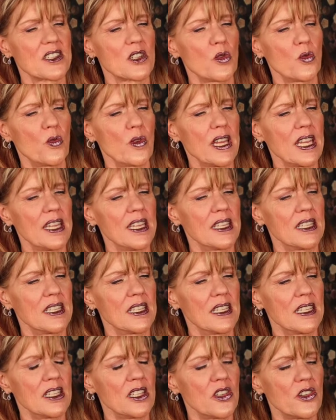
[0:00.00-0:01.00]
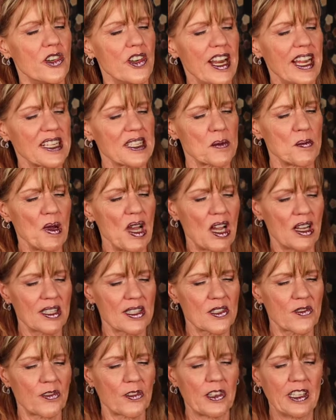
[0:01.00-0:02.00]
to win your next
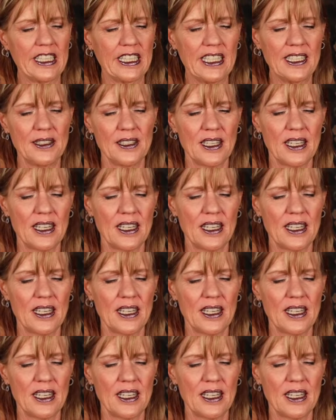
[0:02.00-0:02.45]
box free.